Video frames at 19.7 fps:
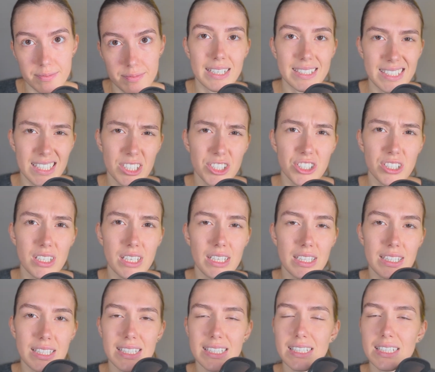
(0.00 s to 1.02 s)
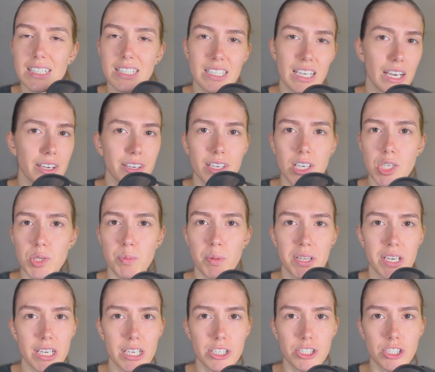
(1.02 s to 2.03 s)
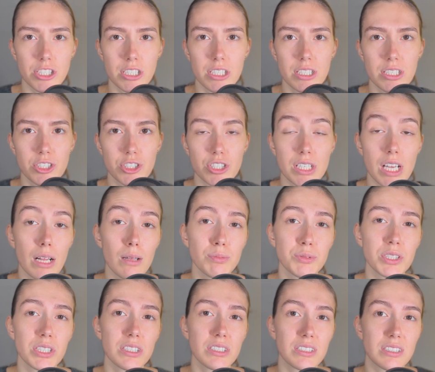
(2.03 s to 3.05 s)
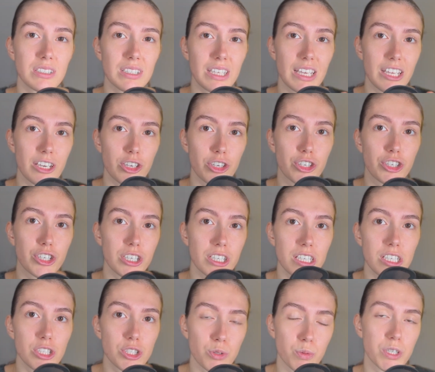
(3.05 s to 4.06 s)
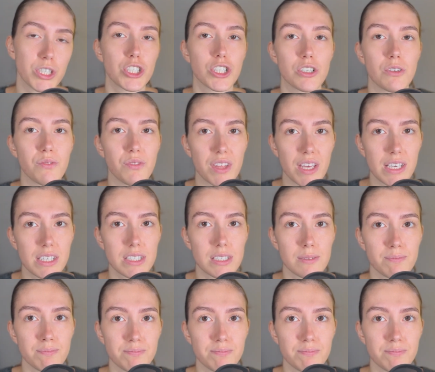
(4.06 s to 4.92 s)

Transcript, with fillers: Essentially, this entire explanation just helps us get a good intuition of things.